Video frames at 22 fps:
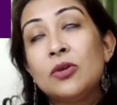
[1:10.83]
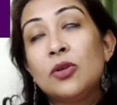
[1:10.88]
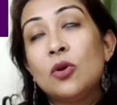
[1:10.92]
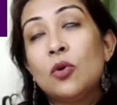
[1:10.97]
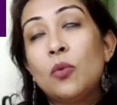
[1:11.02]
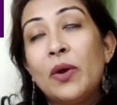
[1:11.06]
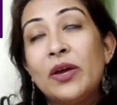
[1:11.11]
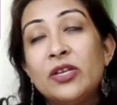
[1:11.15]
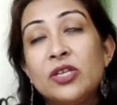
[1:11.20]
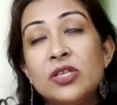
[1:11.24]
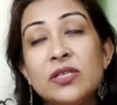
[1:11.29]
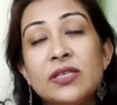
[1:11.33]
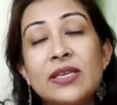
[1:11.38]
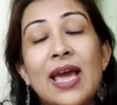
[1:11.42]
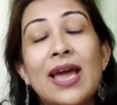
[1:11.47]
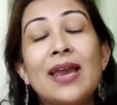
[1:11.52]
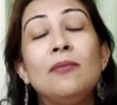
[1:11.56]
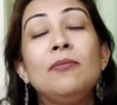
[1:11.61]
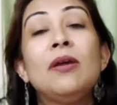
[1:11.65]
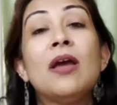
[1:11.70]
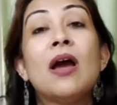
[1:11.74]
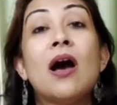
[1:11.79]
questions
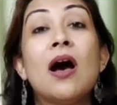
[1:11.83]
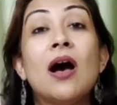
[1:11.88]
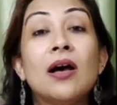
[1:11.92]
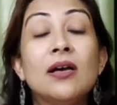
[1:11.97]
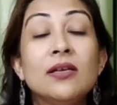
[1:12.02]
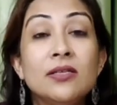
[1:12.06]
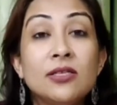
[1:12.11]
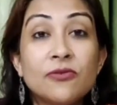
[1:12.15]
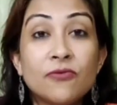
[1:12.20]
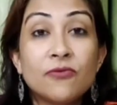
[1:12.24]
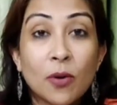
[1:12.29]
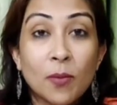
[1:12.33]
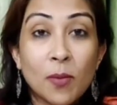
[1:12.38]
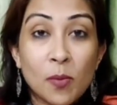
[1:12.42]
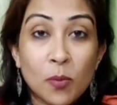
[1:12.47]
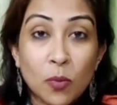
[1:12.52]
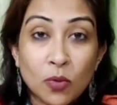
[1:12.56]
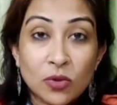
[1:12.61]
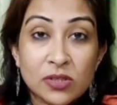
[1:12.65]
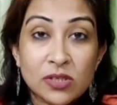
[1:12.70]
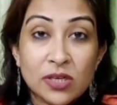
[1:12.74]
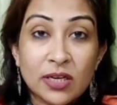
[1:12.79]
can be asked from a
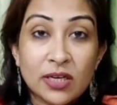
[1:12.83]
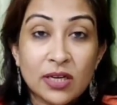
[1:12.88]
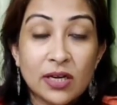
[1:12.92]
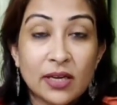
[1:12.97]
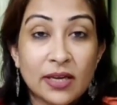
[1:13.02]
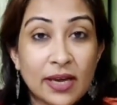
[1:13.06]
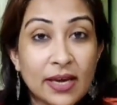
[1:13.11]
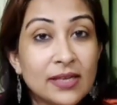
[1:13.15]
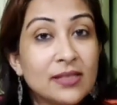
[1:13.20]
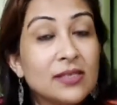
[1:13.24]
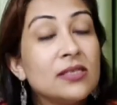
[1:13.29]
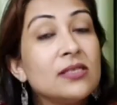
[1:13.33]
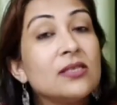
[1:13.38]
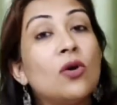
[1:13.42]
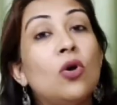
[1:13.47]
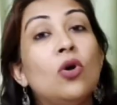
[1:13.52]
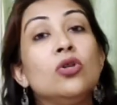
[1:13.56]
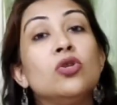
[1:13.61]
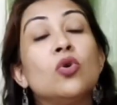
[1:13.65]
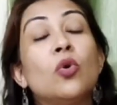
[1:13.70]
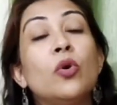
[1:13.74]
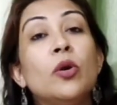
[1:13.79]
postnatal case is
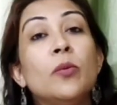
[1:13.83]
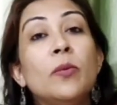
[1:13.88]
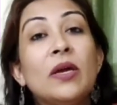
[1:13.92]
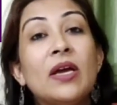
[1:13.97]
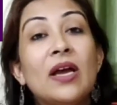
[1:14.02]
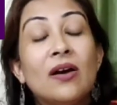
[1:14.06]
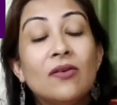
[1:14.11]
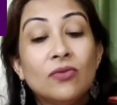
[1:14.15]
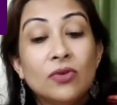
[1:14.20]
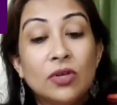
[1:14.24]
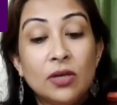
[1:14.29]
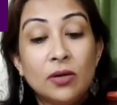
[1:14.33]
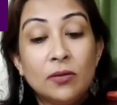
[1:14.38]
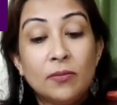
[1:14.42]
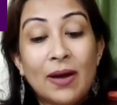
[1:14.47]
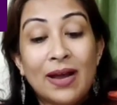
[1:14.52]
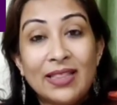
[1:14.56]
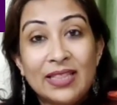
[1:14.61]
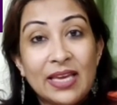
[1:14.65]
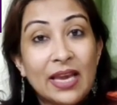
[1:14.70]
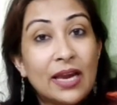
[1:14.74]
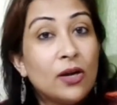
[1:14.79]
also going to be covered
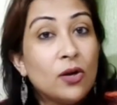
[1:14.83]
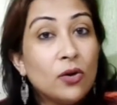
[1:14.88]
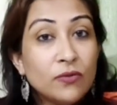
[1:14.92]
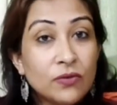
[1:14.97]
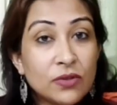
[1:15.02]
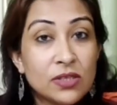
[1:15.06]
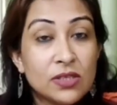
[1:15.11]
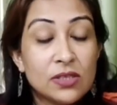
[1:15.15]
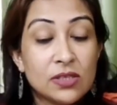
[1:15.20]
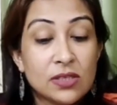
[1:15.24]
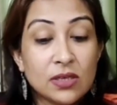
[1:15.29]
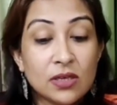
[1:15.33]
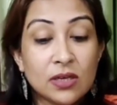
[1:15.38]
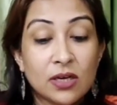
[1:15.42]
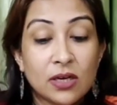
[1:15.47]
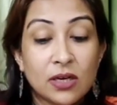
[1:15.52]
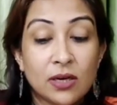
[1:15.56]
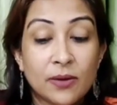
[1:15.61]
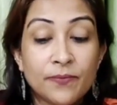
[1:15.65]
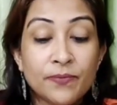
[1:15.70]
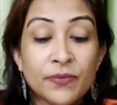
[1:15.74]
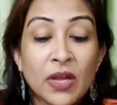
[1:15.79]
by the end of this
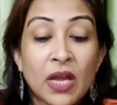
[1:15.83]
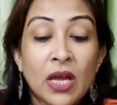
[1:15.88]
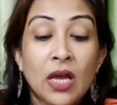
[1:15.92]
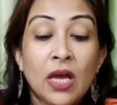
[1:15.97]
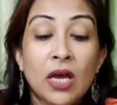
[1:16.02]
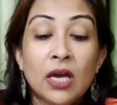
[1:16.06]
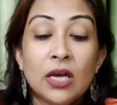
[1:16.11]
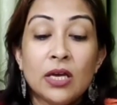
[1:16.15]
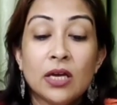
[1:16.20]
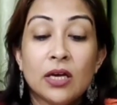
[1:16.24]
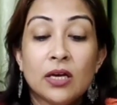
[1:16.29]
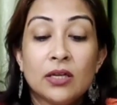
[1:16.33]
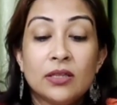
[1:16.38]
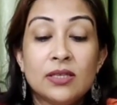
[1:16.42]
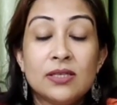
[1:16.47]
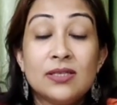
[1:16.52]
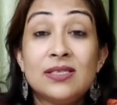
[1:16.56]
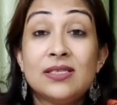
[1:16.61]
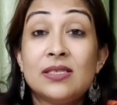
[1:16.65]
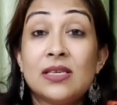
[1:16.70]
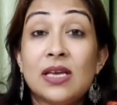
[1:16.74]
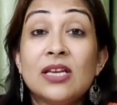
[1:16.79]

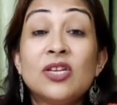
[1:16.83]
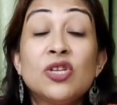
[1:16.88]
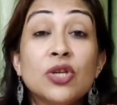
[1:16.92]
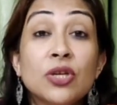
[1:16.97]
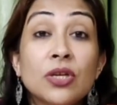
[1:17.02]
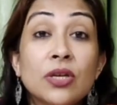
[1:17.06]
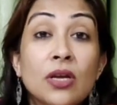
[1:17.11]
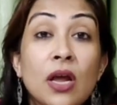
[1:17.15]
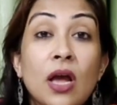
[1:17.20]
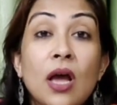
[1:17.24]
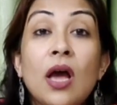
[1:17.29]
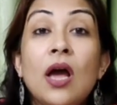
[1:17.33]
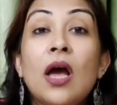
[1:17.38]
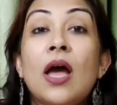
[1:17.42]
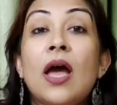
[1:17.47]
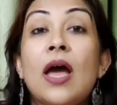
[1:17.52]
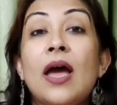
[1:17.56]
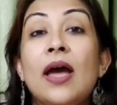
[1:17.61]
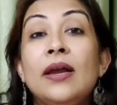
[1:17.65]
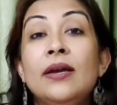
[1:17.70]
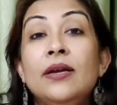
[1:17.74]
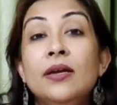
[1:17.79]
this session,
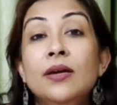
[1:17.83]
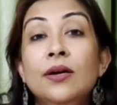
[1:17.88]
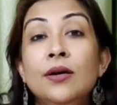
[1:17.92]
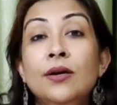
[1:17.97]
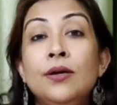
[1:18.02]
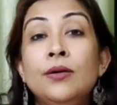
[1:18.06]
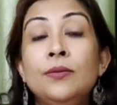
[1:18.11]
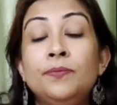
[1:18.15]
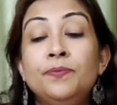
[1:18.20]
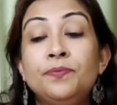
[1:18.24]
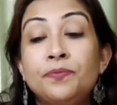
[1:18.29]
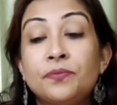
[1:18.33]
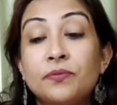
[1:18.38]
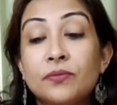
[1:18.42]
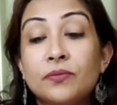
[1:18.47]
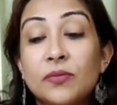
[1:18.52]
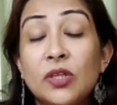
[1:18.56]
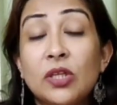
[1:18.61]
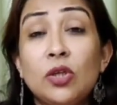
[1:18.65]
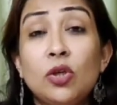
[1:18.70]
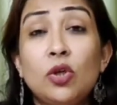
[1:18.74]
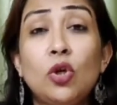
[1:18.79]
and
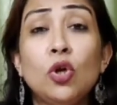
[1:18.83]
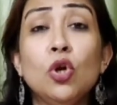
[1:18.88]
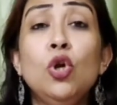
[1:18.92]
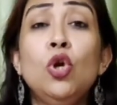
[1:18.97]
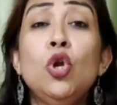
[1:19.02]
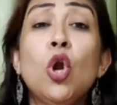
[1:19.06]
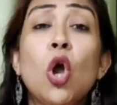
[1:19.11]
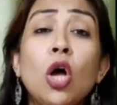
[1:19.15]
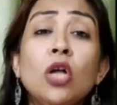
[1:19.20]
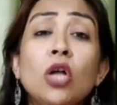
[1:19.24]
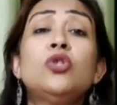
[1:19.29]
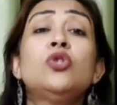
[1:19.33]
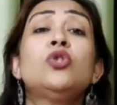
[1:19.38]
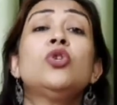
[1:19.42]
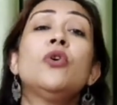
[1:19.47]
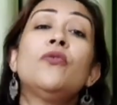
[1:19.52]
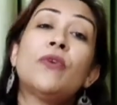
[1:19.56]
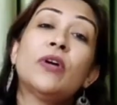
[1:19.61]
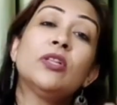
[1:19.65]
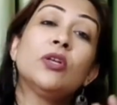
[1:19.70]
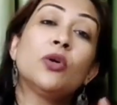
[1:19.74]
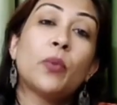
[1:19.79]
lots
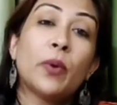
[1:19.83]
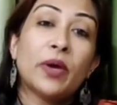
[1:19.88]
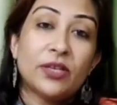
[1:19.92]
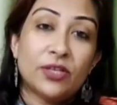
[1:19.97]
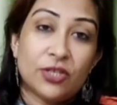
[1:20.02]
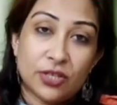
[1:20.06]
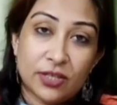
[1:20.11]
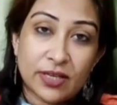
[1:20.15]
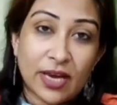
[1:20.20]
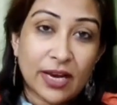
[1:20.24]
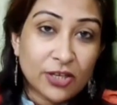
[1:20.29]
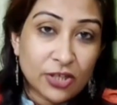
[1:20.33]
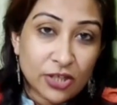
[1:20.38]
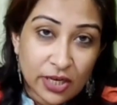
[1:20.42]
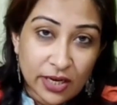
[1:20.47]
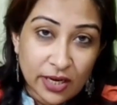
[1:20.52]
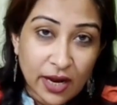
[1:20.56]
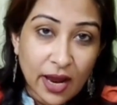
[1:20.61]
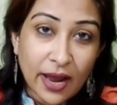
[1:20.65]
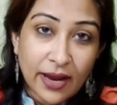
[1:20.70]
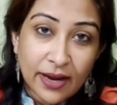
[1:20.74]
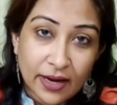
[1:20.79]
of other questions
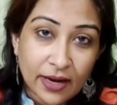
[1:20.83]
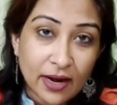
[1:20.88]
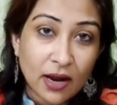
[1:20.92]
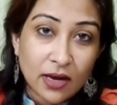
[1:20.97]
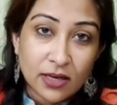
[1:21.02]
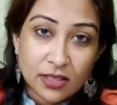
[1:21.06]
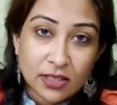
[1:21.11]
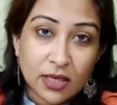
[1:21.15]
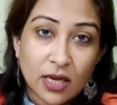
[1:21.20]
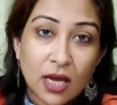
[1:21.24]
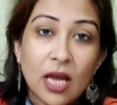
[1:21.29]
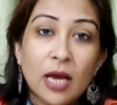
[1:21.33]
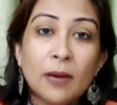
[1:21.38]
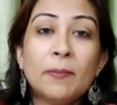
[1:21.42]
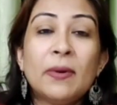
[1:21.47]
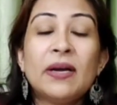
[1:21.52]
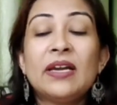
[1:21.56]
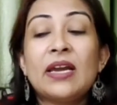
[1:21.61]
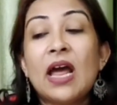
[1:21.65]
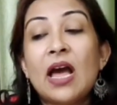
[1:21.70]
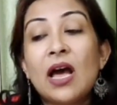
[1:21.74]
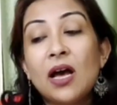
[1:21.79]
actually I can ask,
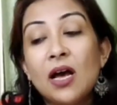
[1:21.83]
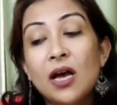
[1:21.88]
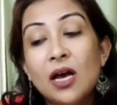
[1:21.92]
but